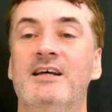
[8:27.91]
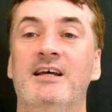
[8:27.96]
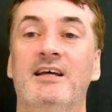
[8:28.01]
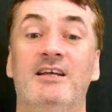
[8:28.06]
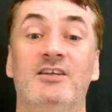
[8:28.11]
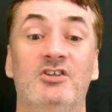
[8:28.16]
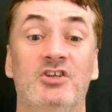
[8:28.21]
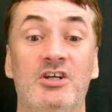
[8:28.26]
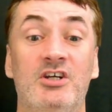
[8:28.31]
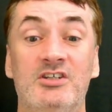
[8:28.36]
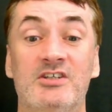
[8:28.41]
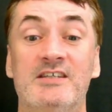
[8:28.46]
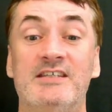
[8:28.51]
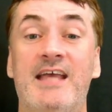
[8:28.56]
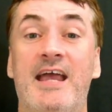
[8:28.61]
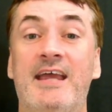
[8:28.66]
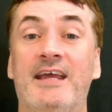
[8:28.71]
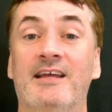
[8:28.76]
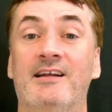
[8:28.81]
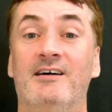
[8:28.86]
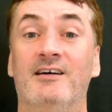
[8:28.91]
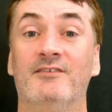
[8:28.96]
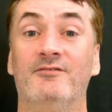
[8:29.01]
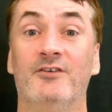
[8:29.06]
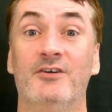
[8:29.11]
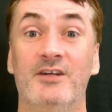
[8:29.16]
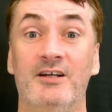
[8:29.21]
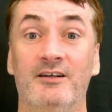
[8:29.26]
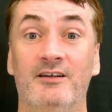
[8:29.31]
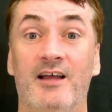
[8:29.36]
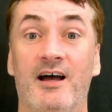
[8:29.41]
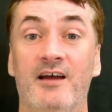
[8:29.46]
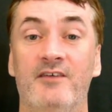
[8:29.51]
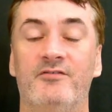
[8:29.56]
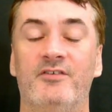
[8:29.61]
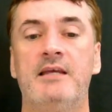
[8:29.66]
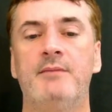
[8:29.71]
She's just hanging on for dear life.